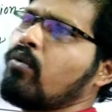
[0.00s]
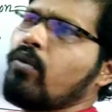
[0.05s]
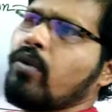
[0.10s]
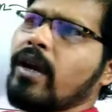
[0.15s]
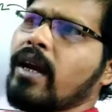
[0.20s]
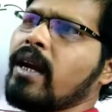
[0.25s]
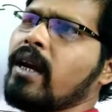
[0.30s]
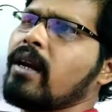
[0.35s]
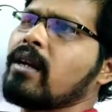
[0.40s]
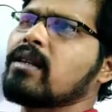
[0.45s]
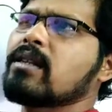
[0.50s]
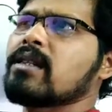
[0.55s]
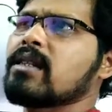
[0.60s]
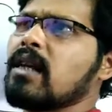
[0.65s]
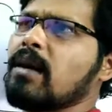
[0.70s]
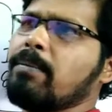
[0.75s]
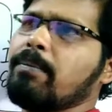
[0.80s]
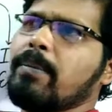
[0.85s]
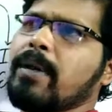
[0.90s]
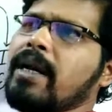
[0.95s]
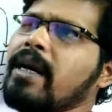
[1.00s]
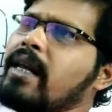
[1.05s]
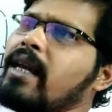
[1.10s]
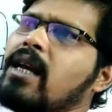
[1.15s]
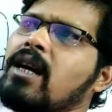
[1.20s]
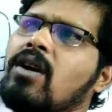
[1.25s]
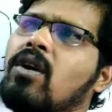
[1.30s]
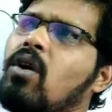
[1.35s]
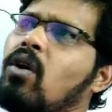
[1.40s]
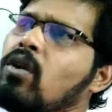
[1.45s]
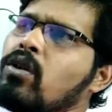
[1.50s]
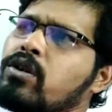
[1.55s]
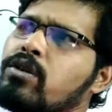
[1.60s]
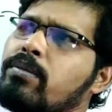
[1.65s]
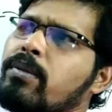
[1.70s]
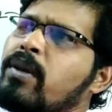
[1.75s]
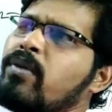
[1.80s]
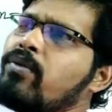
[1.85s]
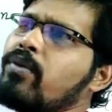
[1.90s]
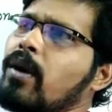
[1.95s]
when somebody calls
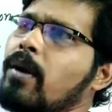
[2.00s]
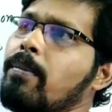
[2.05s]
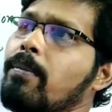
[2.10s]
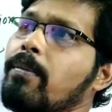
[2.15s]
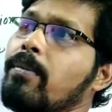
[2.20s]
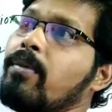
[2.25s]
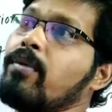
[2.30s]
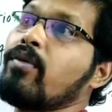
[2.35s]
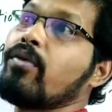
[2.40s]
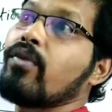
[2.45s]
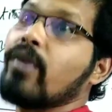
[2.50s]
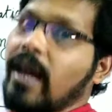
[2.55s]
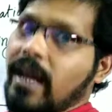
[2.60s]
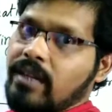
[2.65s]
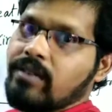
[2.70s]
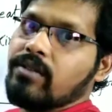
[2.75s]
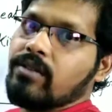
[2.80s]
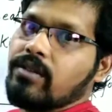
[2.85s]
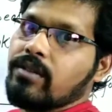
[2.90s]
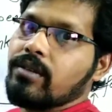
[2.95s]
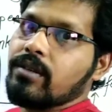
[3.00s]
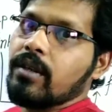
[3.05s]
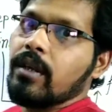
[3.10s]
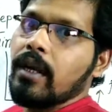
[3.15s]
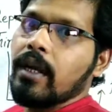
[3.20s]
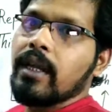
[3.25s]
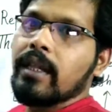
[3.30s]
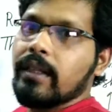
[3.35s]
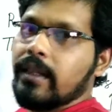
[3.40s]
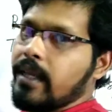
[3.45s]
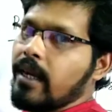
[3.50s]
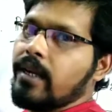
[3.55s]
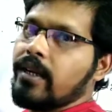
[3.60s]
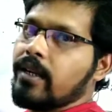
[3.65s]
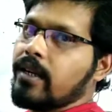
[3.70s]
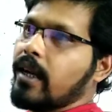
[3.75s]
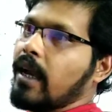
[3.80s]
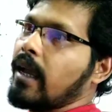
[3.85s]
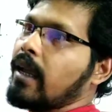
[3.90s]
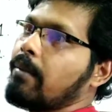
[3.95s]
me from France,
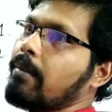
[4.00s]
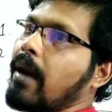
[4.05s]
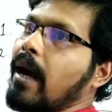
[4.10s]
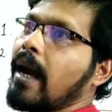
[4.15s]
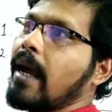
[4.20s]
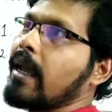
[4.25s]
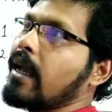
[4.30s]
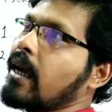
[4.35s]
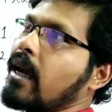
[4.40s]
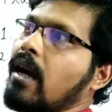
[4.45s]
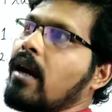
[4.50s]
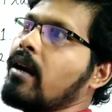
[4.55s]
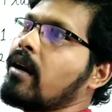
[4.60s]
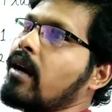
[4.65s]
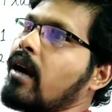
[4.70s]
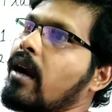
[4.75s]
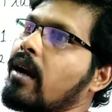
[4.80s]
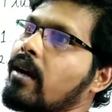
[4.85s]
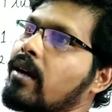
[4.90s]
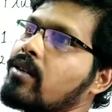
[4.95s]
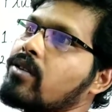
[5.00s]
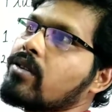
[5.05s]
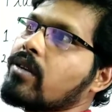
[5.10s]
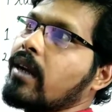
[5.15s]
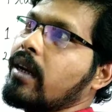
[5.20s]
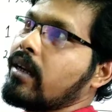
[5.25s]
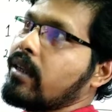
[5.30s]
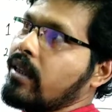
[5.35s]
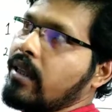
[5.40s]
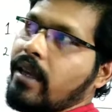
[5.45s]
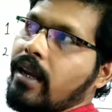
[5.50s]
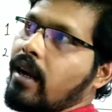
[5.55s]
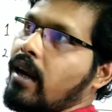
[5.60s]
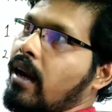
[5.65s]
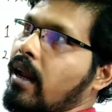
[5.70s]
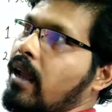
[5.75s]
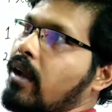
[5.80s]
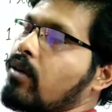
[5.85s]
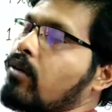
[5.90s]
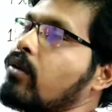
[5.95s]
that time I can't understand their
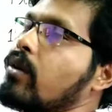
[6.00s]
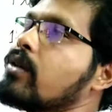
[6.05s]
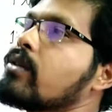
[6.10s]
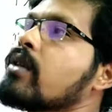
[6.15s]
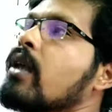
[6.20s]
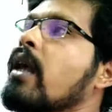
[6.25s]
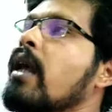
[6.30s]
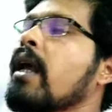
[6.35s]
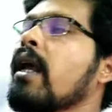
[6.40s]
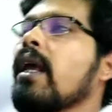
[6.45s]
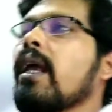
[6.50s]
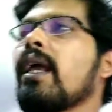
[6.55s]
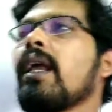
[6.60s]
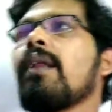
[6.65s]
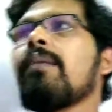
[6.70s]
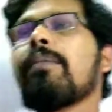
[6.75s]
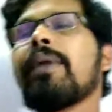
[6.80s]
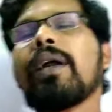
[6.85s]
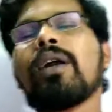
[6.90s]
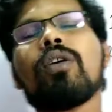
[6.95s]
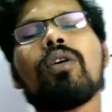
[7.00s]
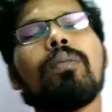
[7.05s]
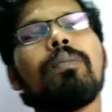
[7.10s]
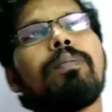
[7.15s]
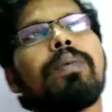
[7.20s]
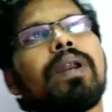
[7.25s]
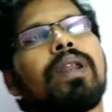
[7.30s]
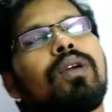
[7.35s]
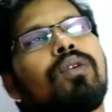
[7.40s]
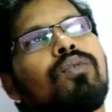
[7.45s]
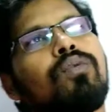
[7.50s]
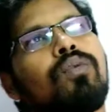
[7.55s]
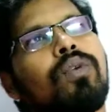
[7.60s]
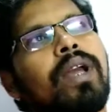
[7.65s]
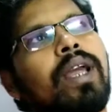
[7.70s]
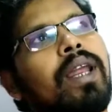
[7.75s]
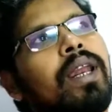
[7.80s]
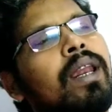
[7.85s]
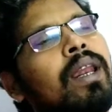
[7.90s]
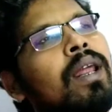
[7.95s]
language. In my company,
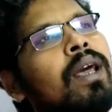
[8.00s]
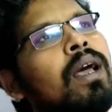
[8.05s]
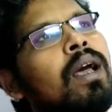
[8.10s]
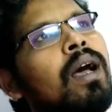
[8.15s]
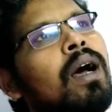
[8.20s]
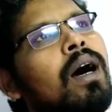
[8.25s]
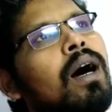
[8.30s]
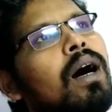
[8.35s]
when